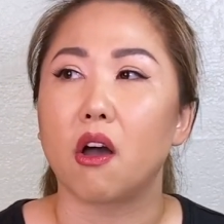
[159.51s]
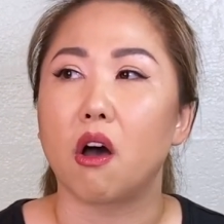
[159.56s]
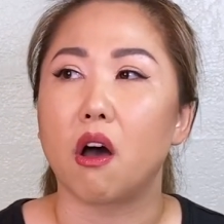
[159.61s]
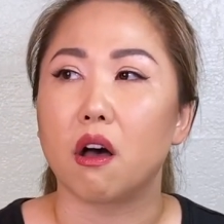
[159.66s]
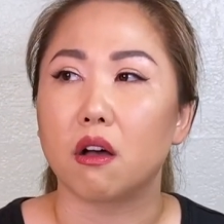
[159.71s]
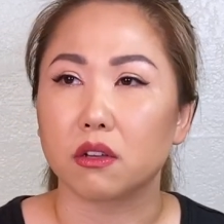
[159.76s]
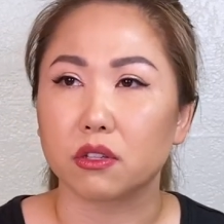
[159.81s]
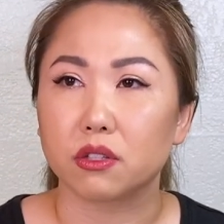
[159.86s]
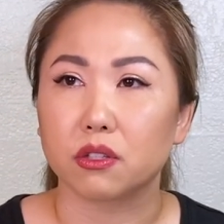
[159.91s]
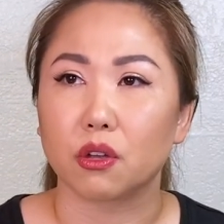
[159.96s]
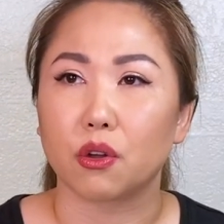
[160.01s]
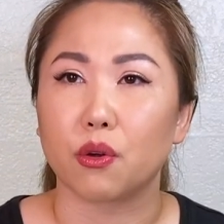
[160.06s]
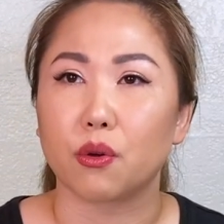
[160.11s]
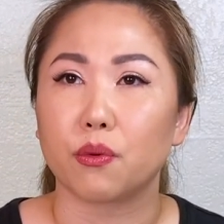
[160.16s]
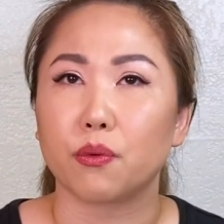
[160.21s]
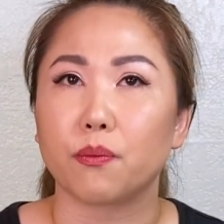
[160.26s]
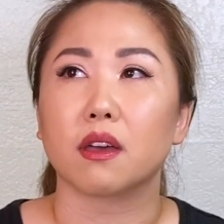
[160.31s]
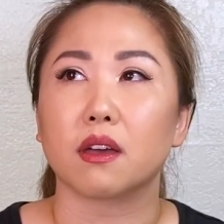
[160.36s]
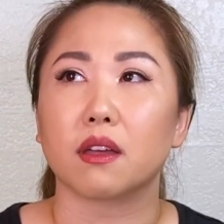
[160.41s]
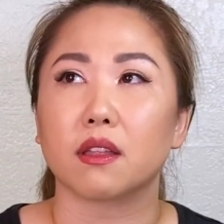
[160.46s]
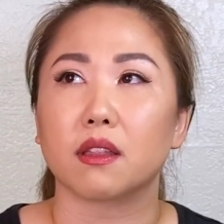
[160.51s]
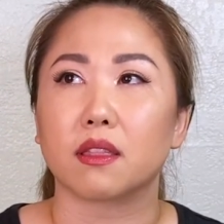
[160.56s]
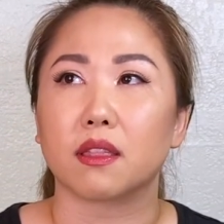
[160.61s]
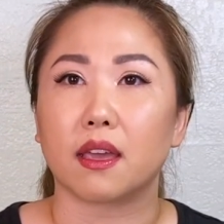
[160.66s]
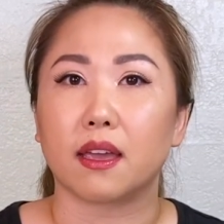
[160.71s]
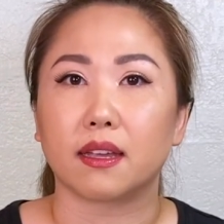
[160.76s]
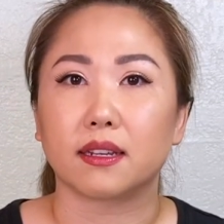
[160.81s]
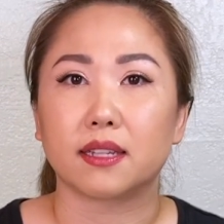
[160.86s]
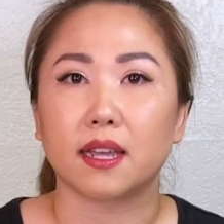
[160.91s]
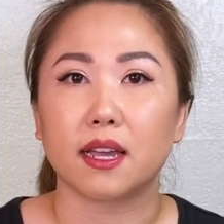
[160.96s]
Also,
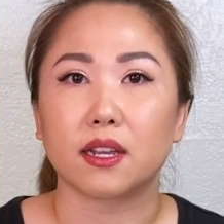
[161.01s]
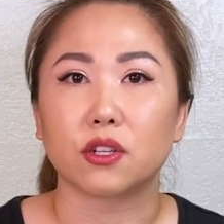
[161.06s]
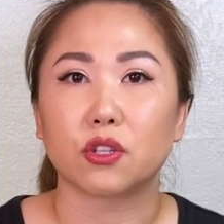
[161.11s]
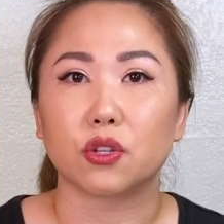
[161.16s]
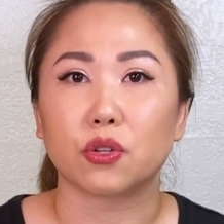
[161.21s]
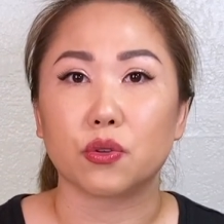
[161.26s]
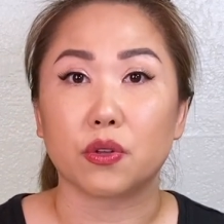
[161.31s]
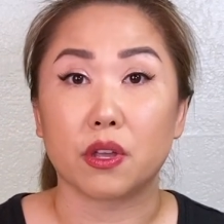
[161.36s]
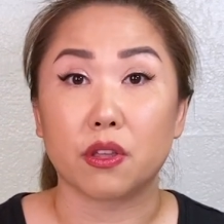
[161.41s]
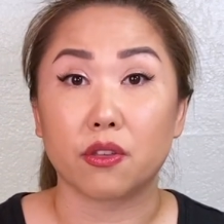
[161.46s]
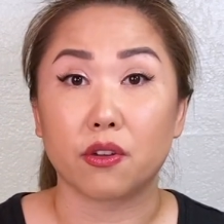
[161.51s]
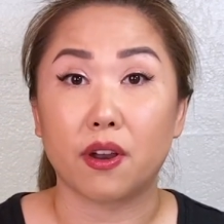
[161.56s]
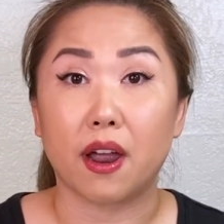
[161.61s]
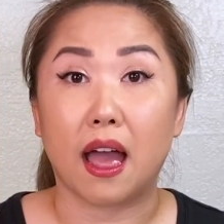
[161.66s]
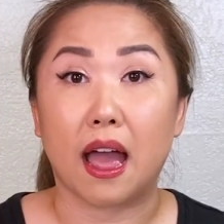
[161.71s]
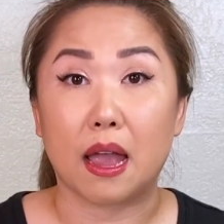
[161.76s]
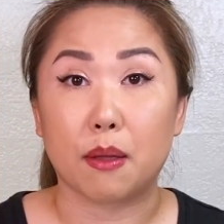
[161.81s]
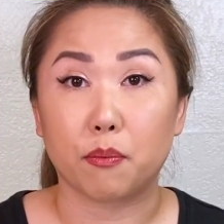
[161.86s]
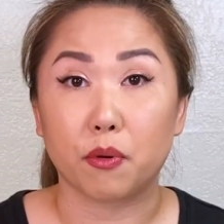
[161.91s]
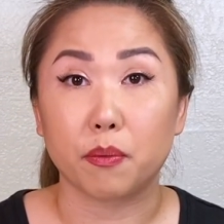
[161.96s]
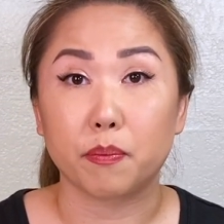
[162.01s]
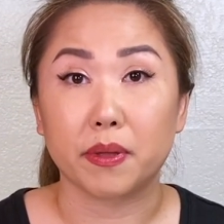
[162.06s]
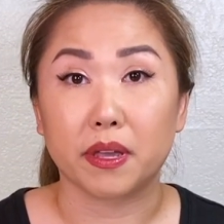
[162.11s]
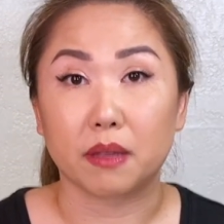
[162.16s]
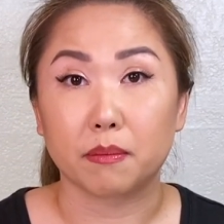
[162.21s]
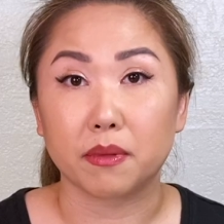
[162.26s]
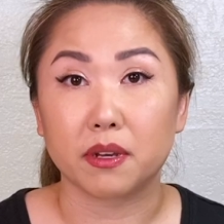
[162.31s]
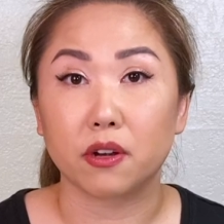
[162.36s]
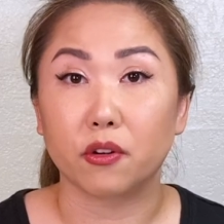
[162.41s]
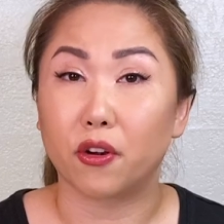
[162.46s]
they tend to either
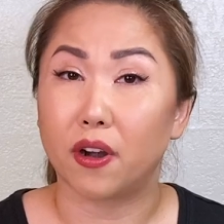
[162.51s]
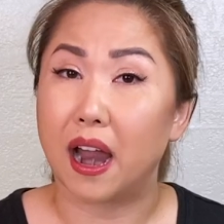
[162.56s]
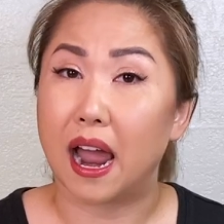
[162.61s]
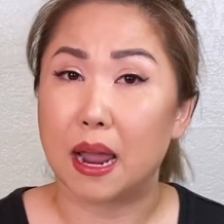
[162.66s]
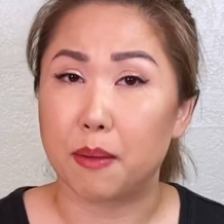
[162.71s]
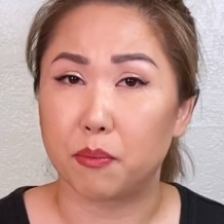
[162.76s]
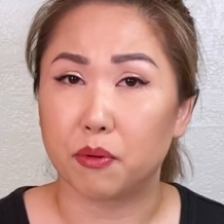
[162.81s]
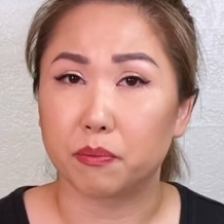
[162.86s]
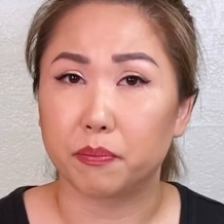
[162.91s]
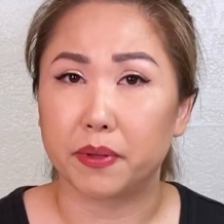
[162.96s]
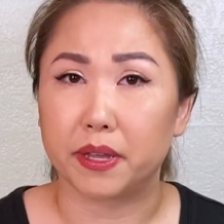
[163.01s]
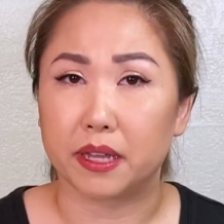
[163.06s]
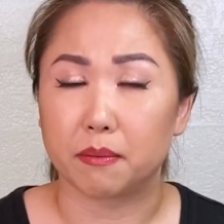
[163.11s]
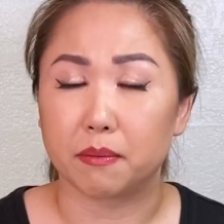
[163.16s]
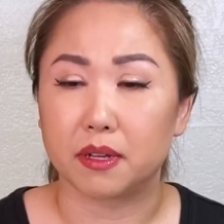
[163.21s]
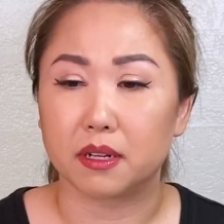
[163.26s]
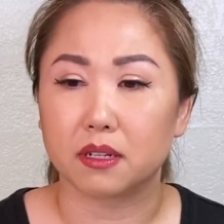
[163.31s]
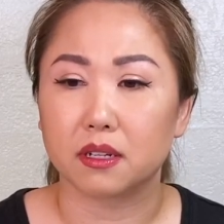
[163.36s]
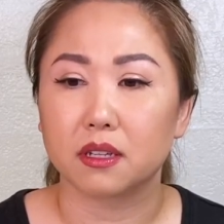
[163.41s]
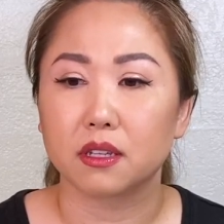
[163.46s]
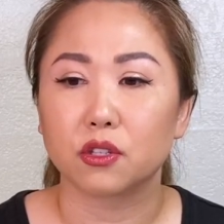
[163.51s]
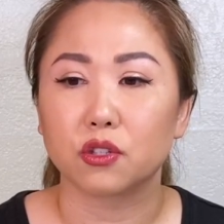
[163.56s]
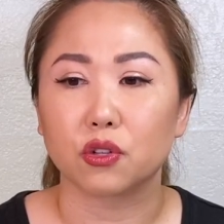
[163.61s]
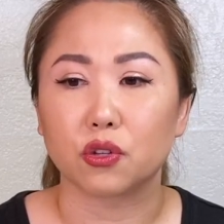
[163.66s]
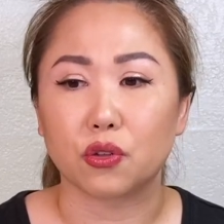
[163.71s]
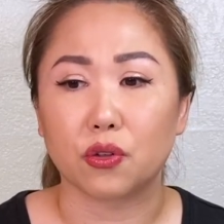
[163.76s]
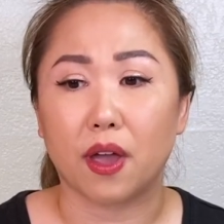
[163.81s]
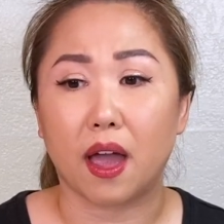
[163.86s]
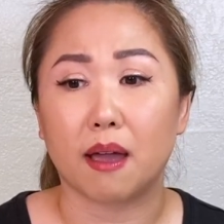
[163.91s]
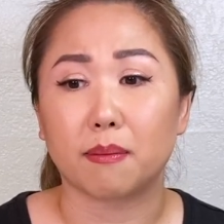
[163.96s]
hyperpigment or hypopigment. So
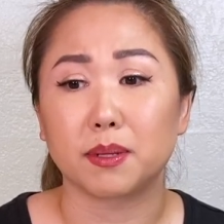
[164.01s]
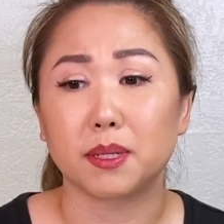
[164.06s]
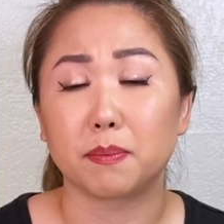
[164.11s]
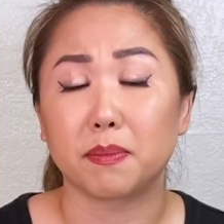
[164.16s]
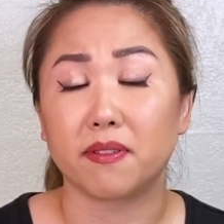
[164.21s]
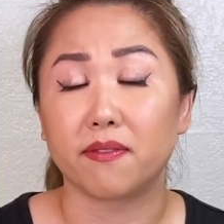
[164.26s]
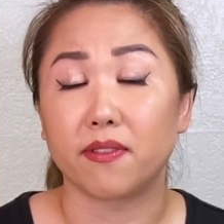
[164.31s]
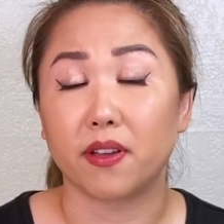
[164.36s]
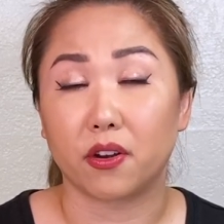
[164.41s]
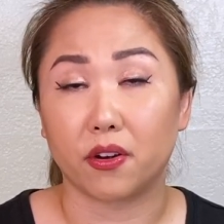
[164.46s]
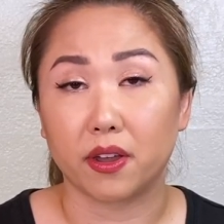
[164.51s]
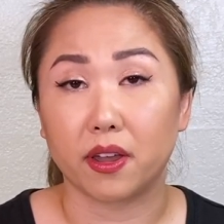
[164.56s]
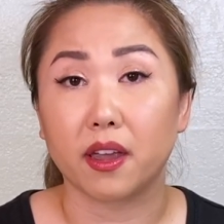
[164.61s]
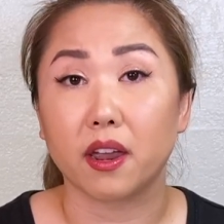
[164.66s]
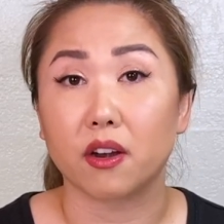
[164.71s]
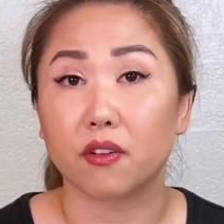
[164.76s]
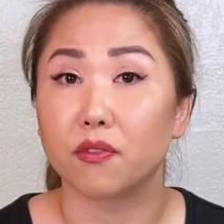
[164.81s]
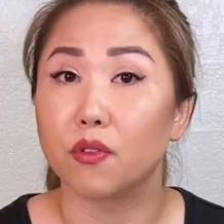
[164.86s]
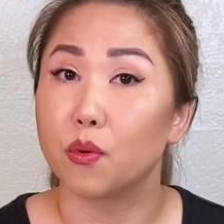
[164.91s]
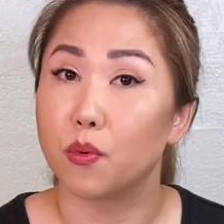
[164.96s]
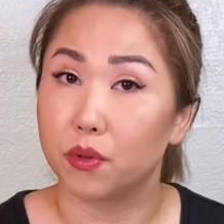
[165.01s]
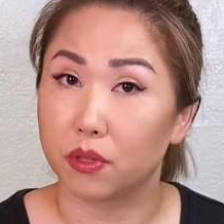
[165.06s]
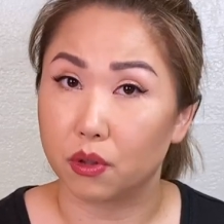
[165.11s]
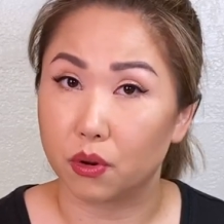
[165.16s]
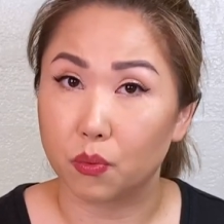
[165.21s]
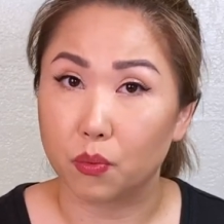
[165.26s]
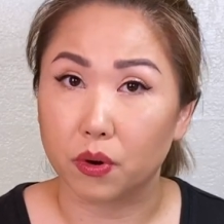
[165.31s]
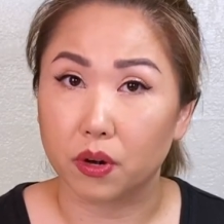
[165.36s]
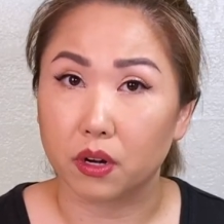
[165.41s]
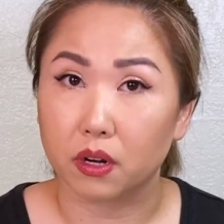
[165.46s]
you have to be very careful with your
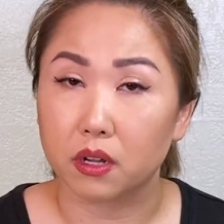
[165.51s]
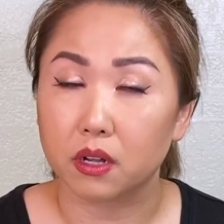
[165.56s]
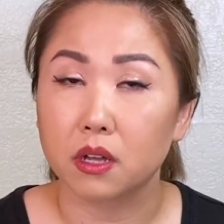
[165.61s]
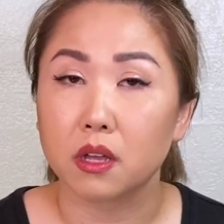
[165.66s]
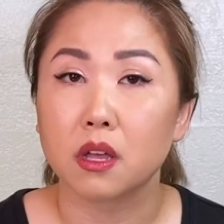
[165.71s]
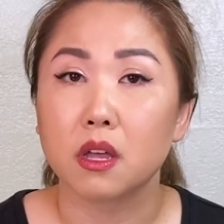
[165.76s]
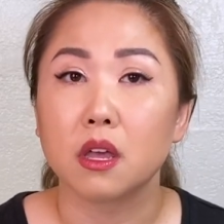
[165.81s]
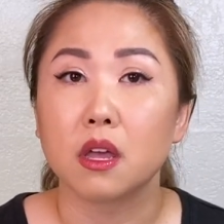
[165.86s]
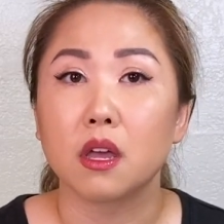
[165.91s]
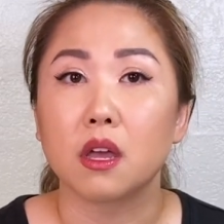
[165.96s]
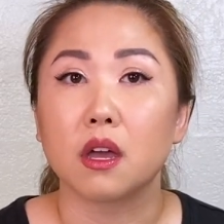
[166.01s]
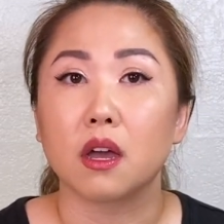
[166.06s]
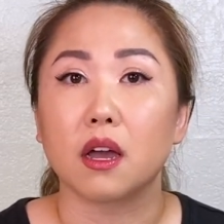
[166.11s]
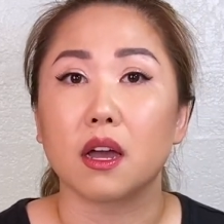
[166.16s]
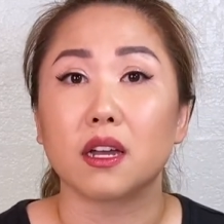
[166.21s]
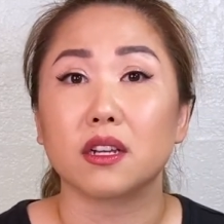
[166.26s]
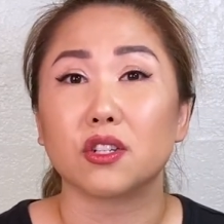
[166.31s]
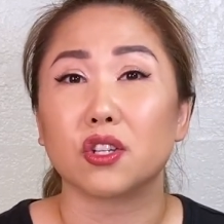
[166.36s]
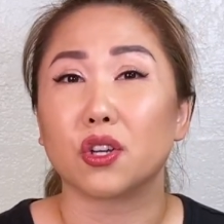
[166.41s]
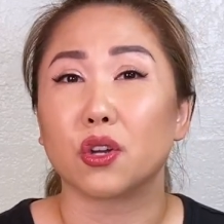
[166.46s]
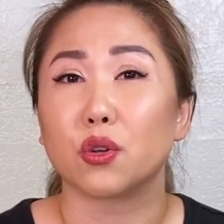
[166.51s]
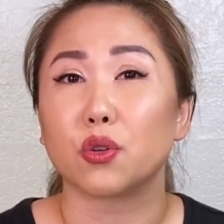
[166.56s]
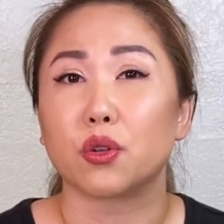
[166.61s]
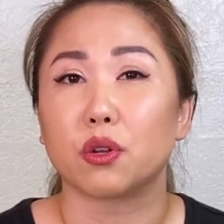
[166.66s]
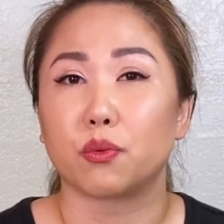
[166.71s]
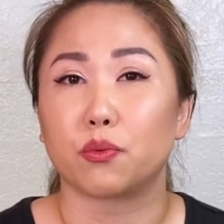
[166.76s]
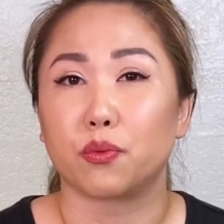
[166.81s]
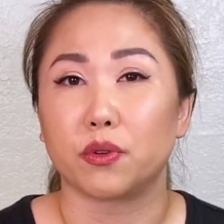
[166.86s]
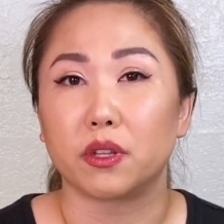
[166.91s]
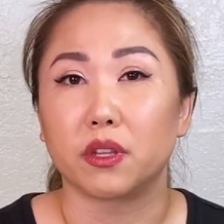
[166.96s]
work. Until
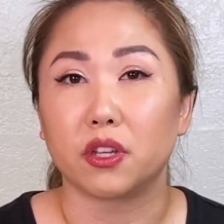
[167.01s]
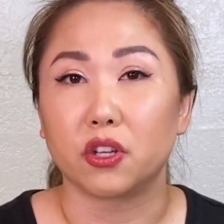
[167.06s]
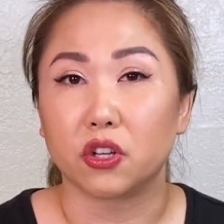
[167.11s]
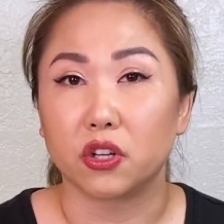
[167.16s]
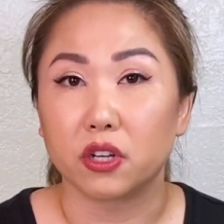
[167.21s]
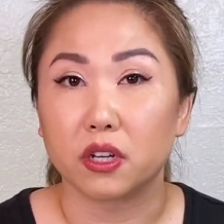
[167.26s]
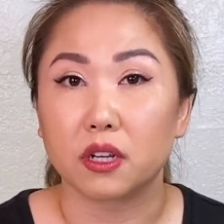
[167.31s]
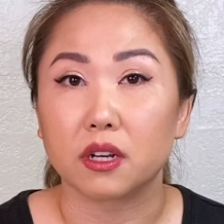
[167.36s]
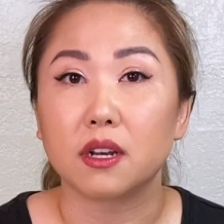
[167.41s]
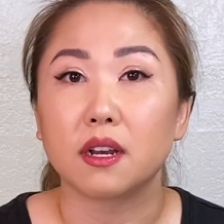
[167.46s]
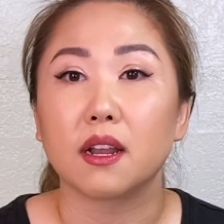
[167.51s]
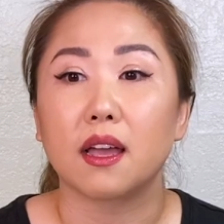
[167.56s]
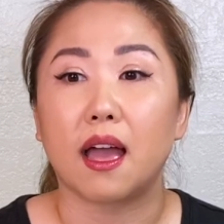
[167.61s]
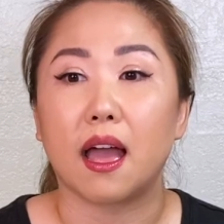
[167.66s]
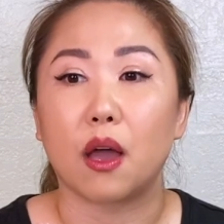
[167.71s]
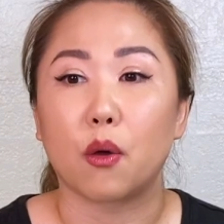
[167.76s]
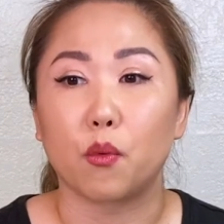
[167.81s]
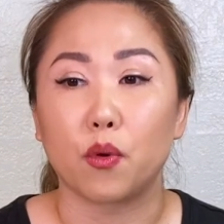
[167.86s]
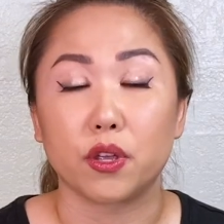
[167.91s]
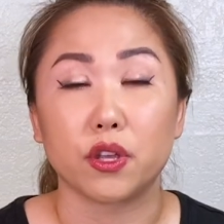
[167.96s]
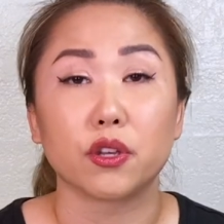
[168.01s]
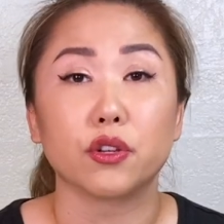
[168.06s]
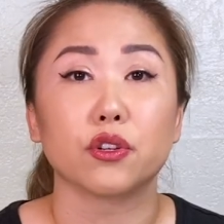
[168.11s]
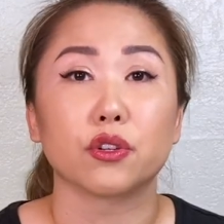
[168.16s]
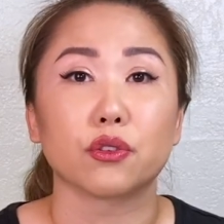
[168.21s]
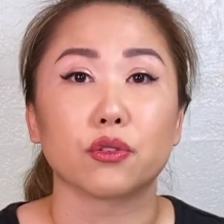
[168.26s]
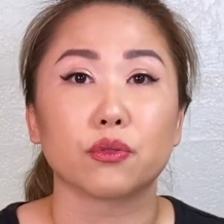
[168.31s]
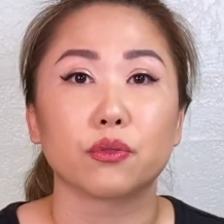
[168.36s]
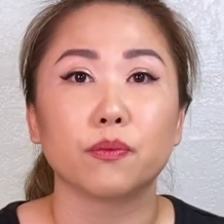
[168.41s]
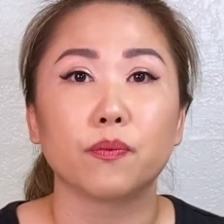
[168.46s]
you're really good at what you
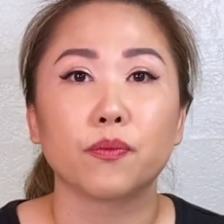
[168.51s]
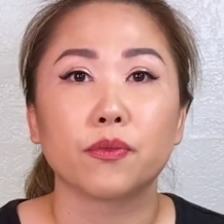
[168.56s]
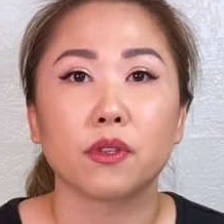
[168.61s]
do,